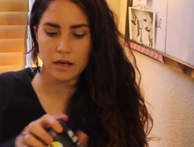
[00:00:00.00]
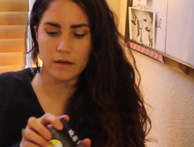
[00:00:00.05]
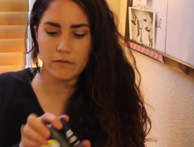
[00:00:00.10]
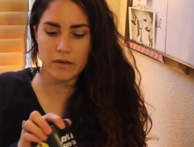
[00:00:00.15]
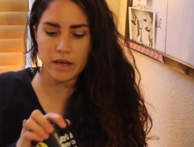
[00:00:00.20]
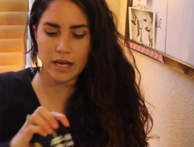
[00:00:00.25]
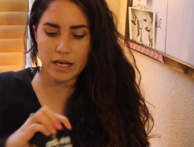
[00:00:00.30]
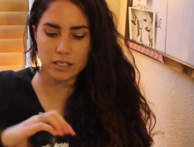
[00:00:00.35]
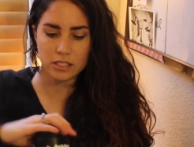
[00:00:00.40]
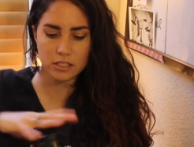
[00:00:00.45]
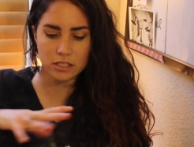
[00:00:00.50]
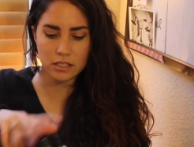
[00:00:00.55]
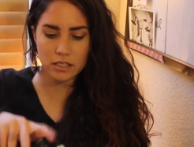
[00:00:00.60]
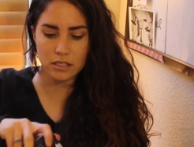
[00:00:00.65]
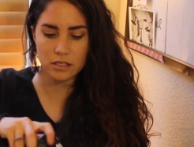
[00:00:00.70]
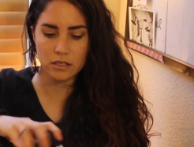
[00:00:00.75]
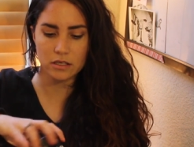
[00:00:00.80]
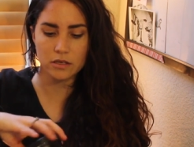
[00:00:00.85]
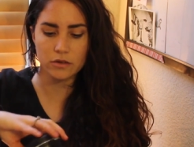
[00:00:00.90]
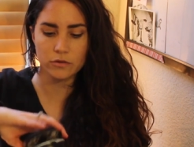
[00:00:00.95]
I've actually
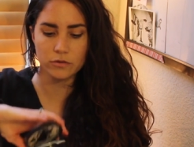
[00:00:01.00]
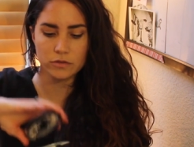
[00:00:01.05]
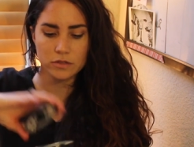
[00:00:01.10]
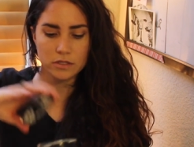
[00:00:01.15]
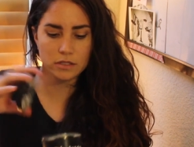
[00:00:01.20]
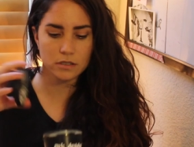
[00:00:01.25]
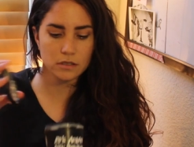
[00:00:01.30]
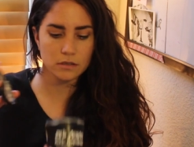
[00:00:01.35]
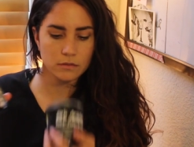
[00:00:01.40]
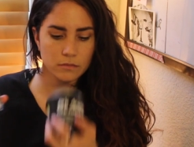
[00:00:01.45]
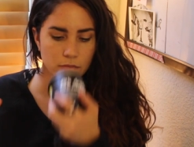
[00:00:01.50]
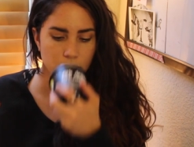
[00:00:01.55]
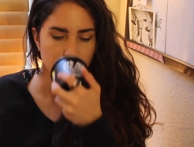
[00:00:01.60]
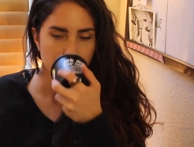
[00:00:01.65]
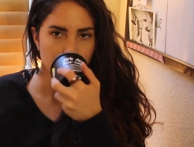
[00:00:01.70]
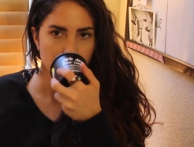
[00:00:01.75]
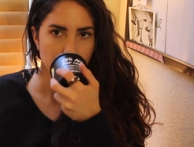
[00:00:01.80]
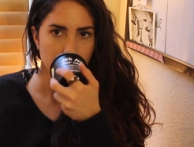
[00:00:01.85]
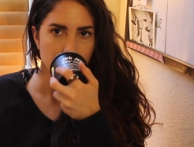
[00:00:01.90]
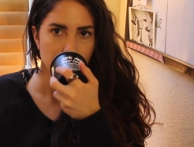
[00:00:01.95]
used,
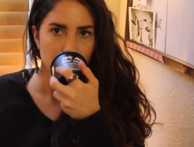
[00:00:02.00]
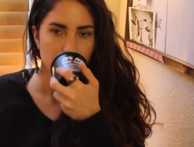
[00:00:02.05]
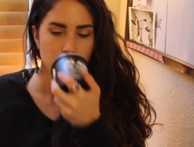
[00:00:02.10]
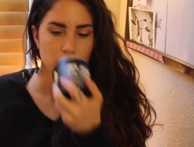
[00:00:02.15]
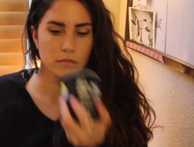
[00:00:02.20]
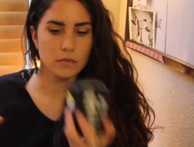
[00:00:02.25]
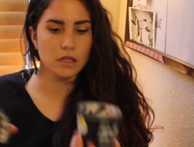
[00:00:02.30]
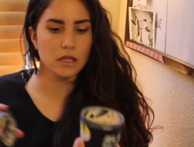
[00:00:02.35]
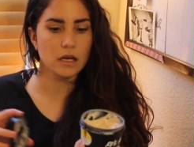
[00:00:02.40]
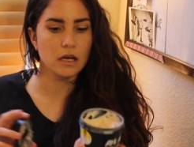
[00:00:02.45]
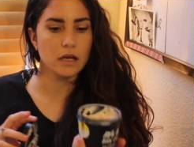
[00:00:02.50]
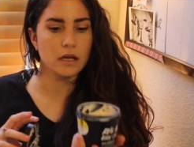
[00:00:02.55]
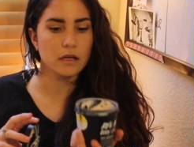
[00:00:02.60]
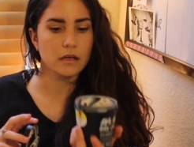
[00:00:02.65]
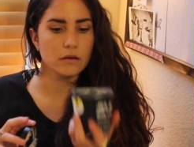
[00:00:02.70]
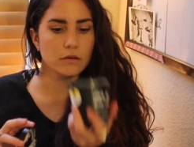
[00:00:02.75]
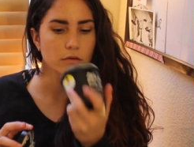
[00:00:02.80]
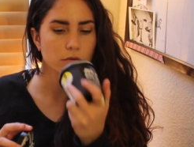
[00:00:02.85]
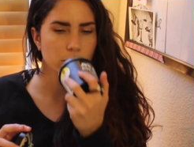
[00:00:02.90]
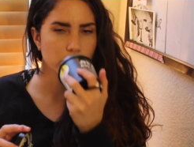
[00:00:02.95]

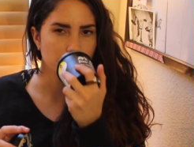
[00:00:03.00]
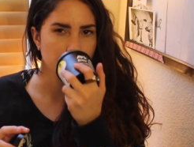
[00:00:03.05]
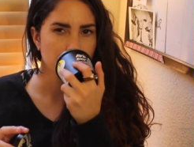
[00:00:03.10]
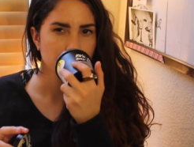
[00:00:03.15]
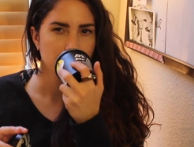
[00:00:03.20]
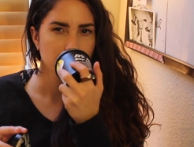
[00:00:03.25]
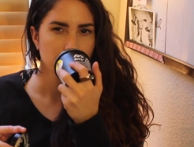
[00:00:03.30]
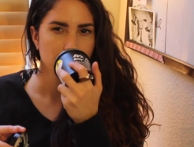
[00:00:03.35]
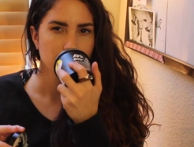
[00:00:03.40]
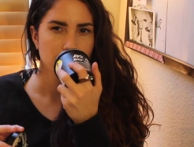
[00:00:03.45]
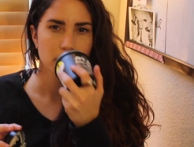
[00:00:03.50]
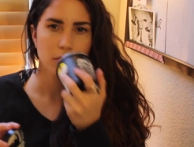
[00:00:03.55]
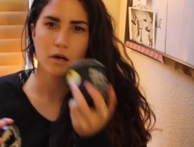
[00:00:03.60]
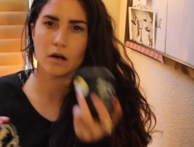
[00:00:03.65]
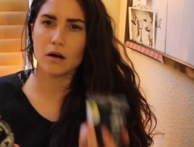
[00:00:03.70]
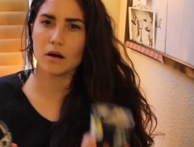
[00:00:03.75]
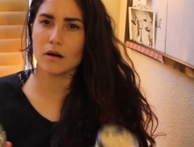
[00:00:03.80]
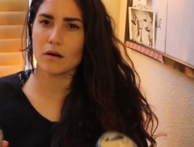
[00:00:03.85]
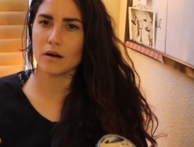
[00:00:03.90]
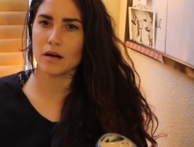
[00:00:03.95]
like, oh,
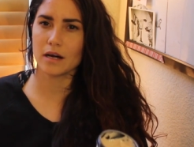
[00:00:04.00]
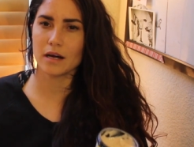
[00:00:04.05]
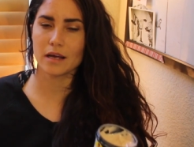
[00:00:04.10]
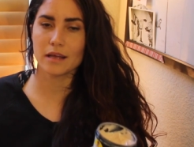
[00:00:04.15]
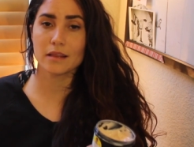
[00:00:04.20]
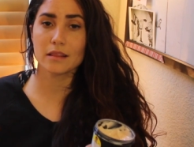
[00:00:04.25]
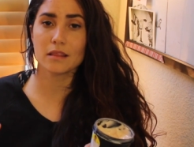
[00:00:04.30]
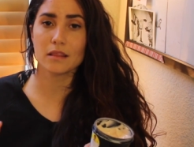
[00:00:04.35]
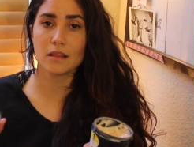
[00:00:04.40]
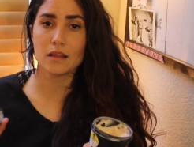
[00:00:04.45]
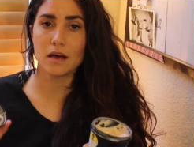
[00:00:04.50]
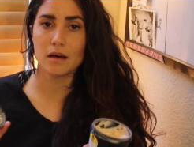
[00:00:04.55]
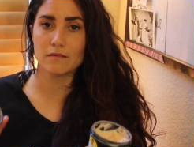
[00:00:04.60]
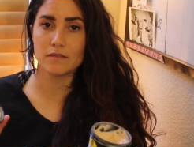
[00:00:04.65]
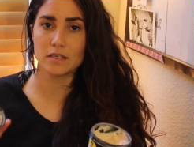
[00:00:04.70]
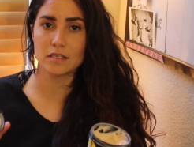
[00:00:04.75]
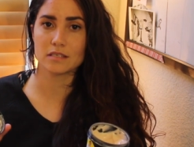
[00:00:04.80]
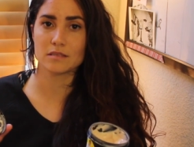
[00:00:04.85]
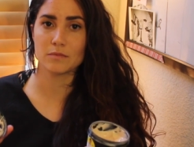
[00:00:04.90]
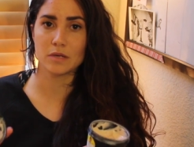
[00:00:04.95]
oh, I
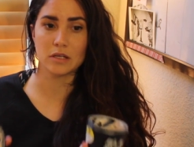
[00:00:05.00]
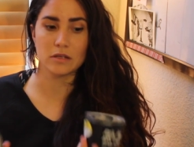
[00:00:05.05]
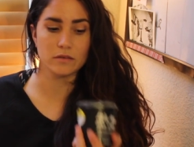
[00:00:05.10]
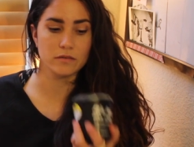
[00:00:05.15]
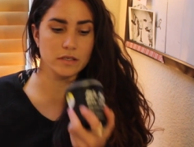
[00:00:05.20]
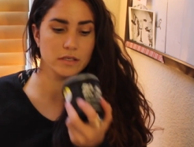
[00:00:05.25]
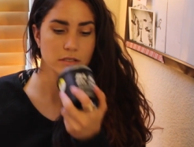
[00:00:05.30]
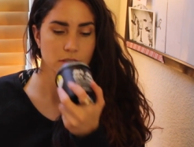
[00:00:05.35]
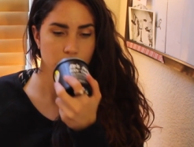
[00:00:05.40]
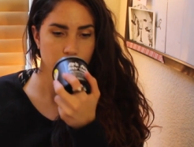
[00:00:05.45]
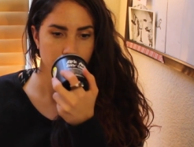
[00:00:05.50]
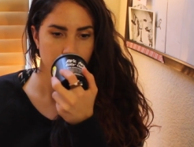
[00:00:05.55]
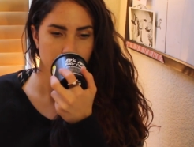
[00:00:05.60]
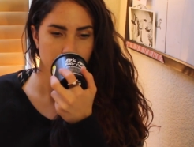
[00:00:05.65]
love the smell of this.